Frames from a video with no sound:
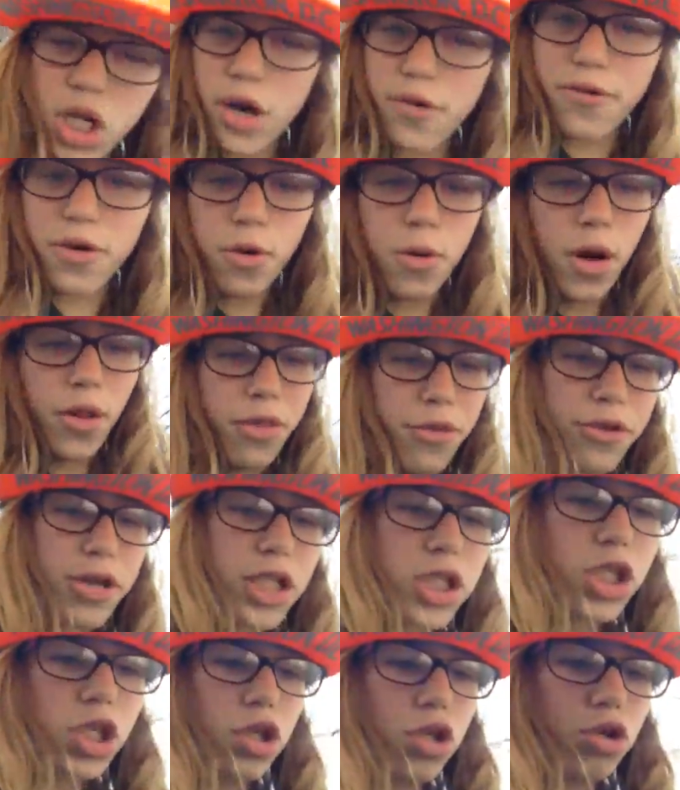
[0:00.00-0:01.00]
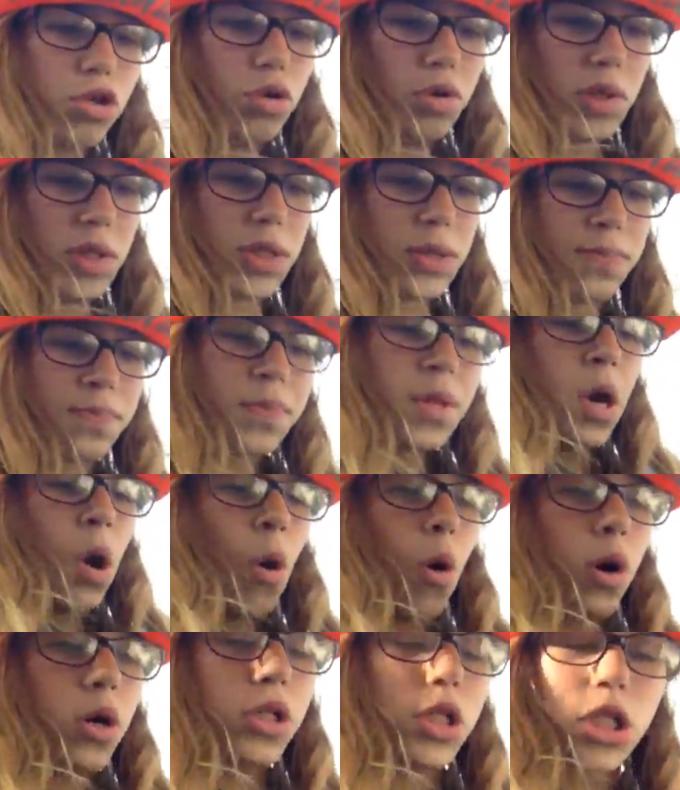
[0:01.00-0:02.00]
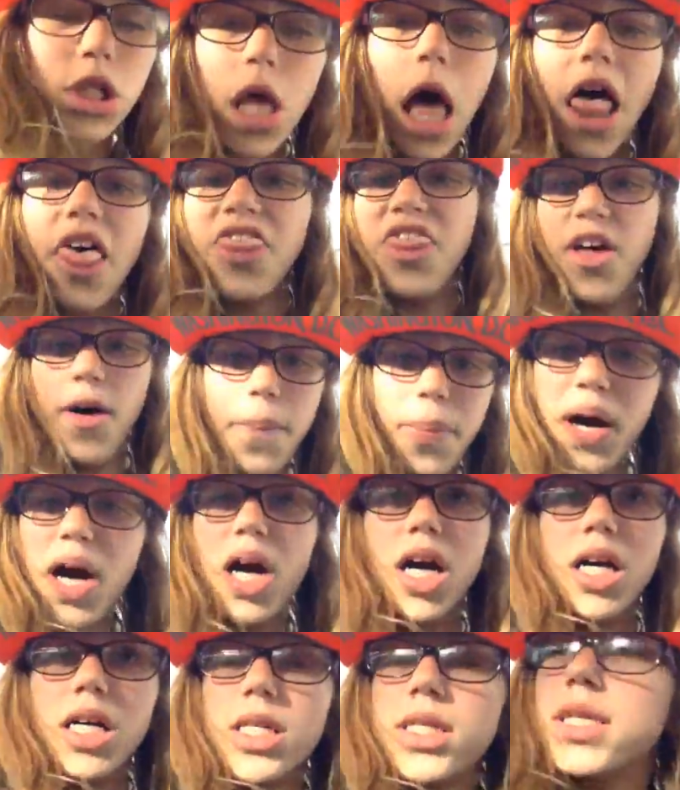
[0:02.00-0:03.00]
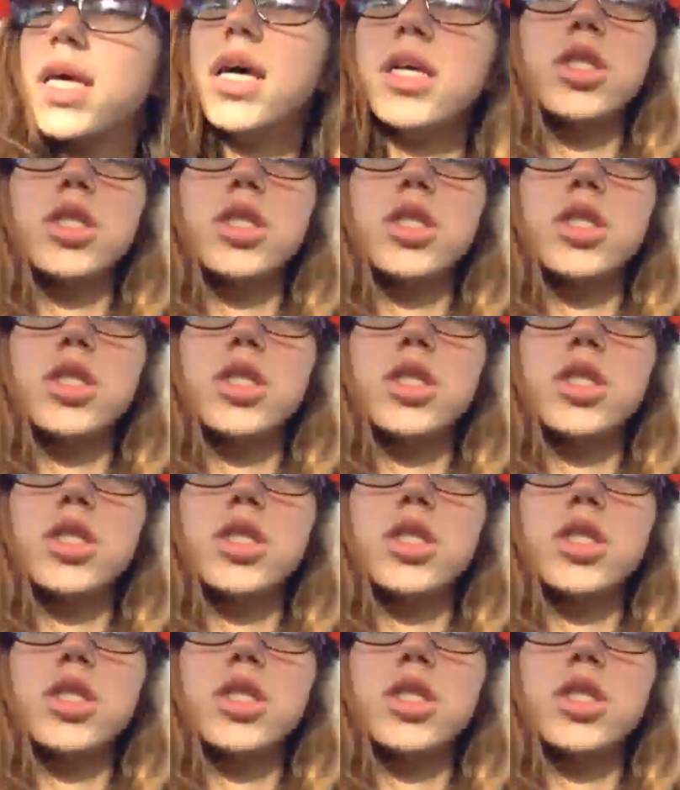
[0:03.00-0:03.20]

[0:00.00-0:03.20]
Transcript: Lover 132s or just the Pugs.